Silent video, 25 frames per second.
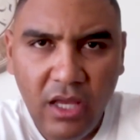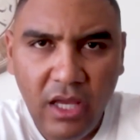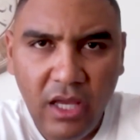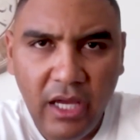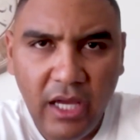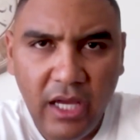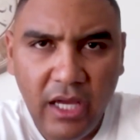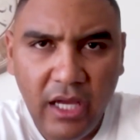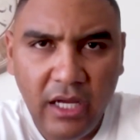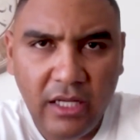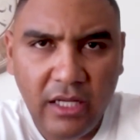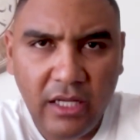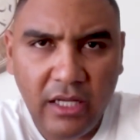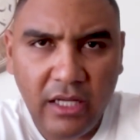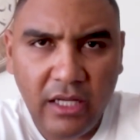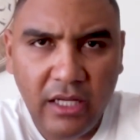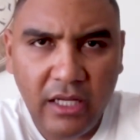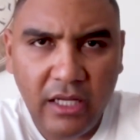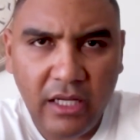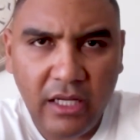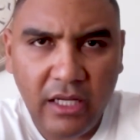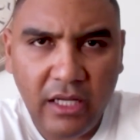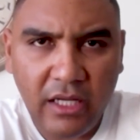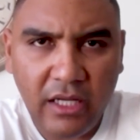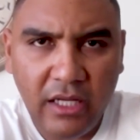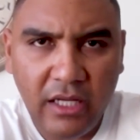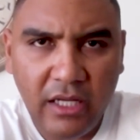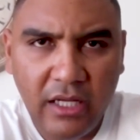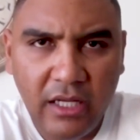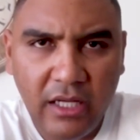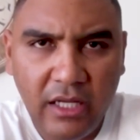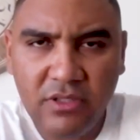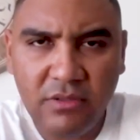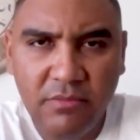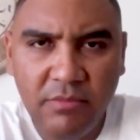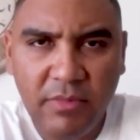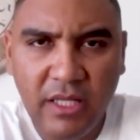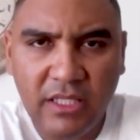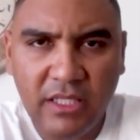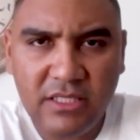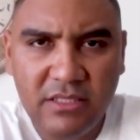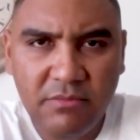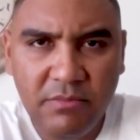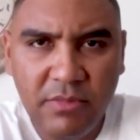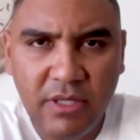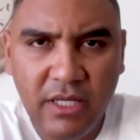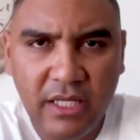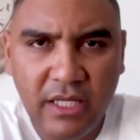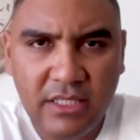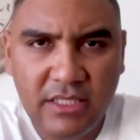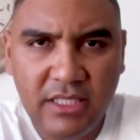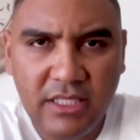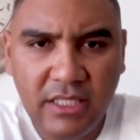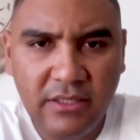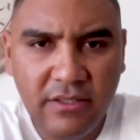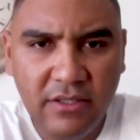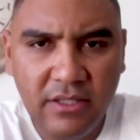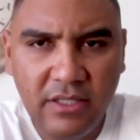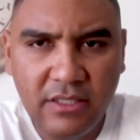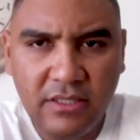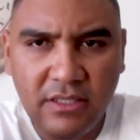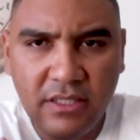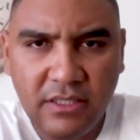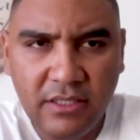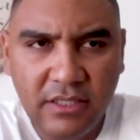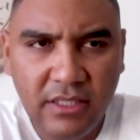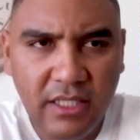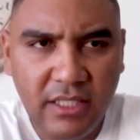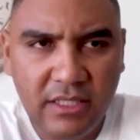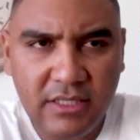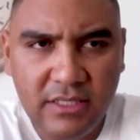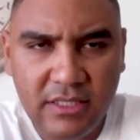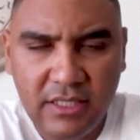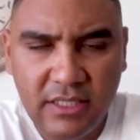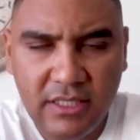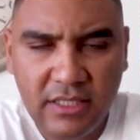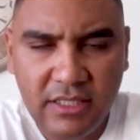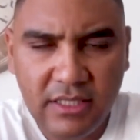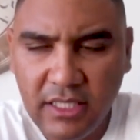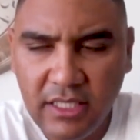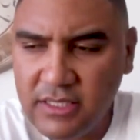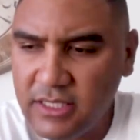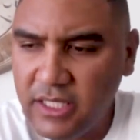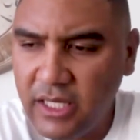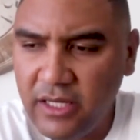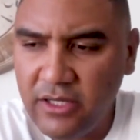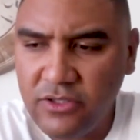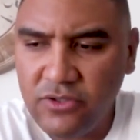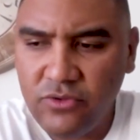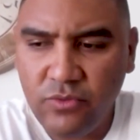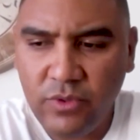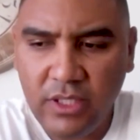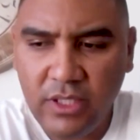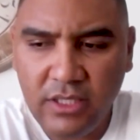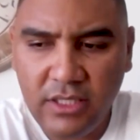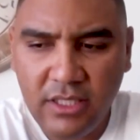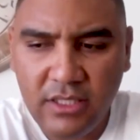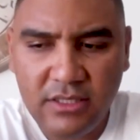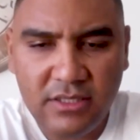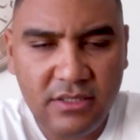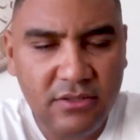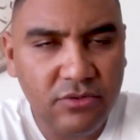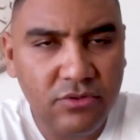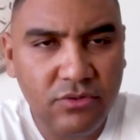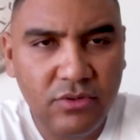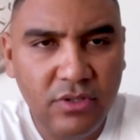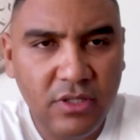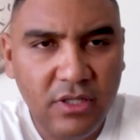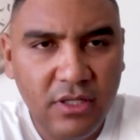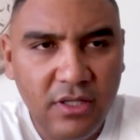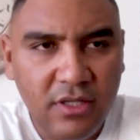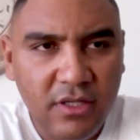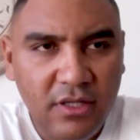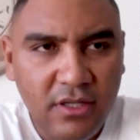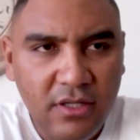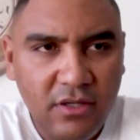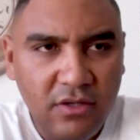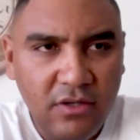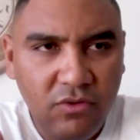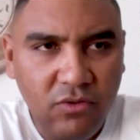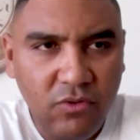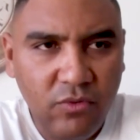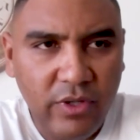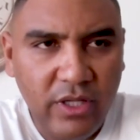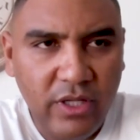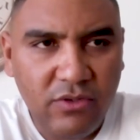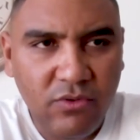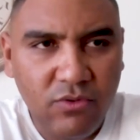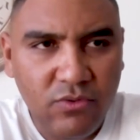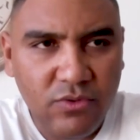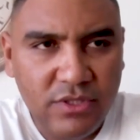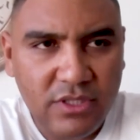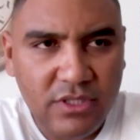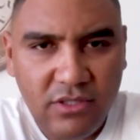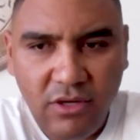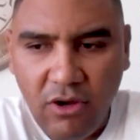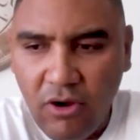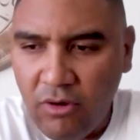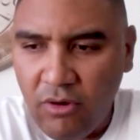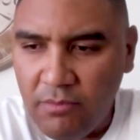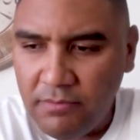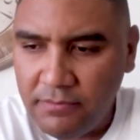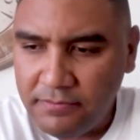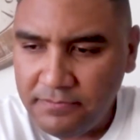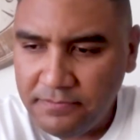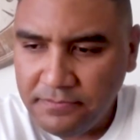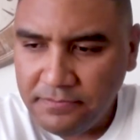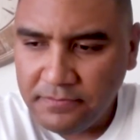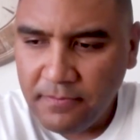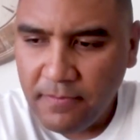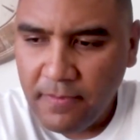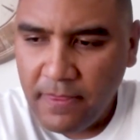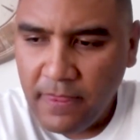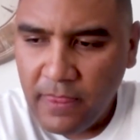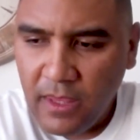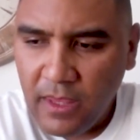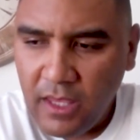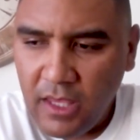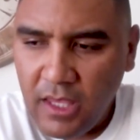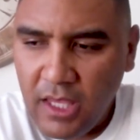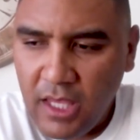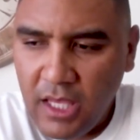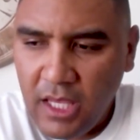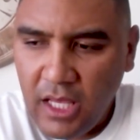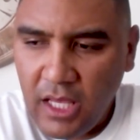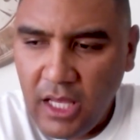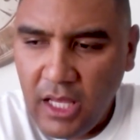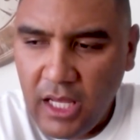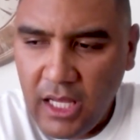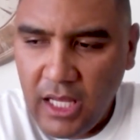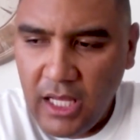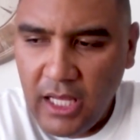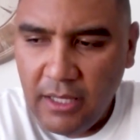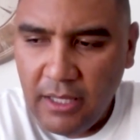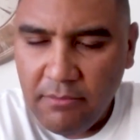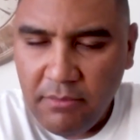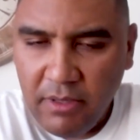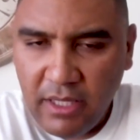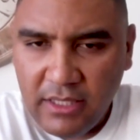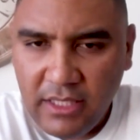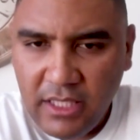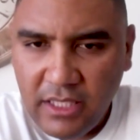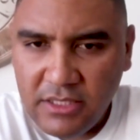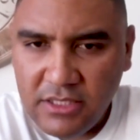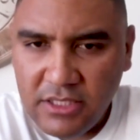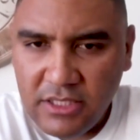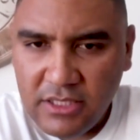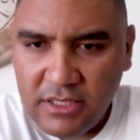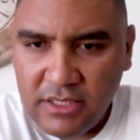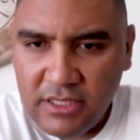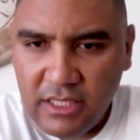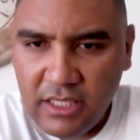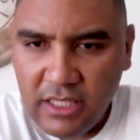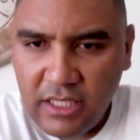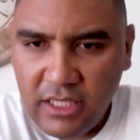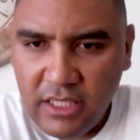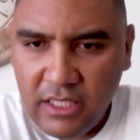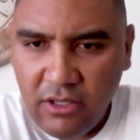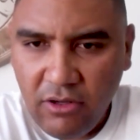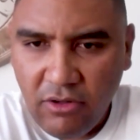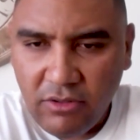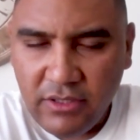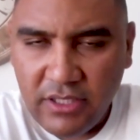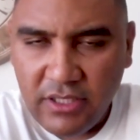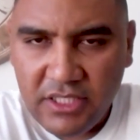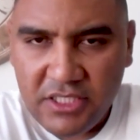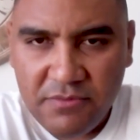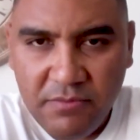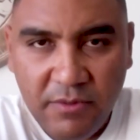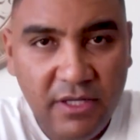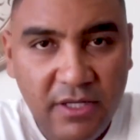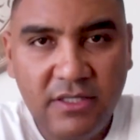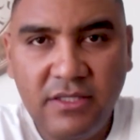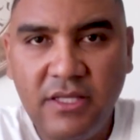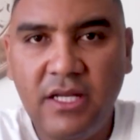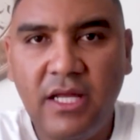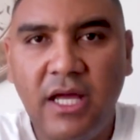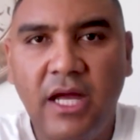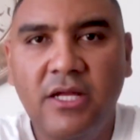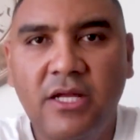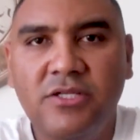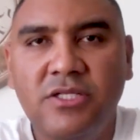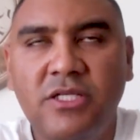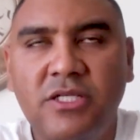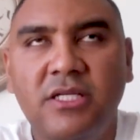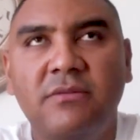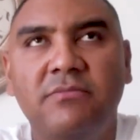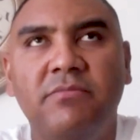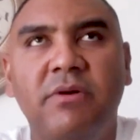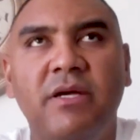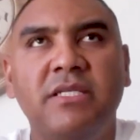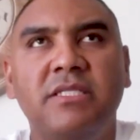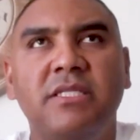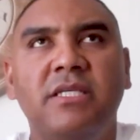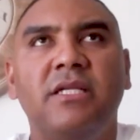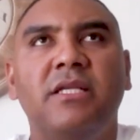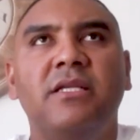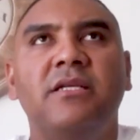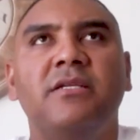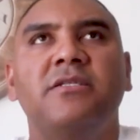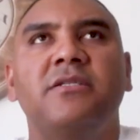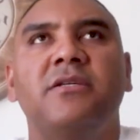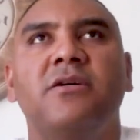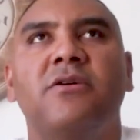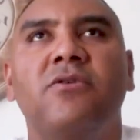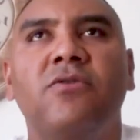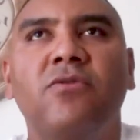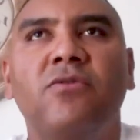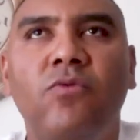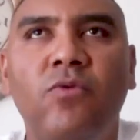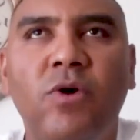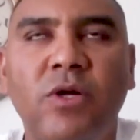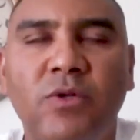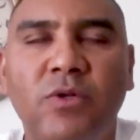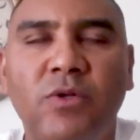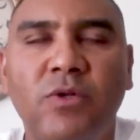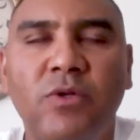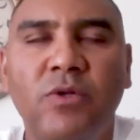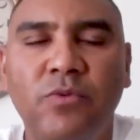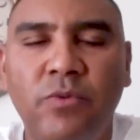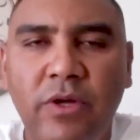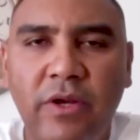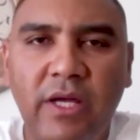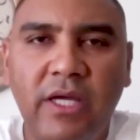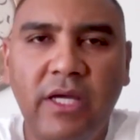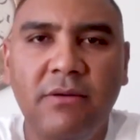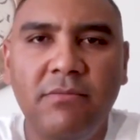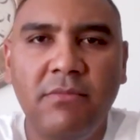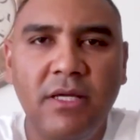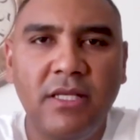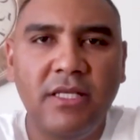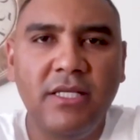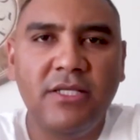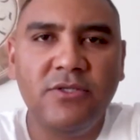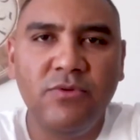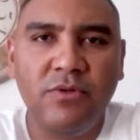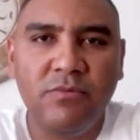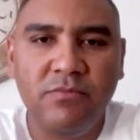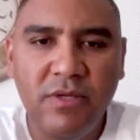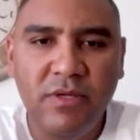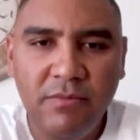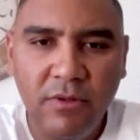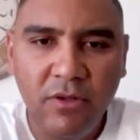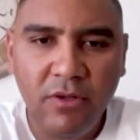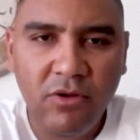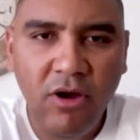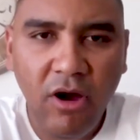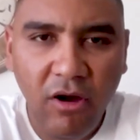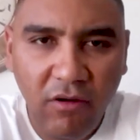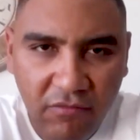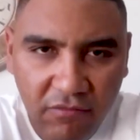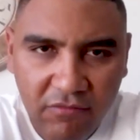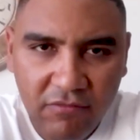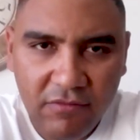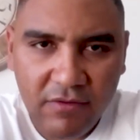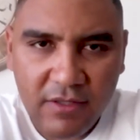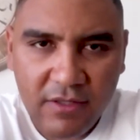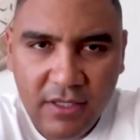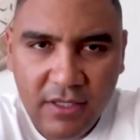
and then gets into the blood supply, etc., and then gets gets carried to where it needs to, or where it causes harm. Um, and then just uh, on the respiratory hygiene, basically, so what we recommend is when people cough,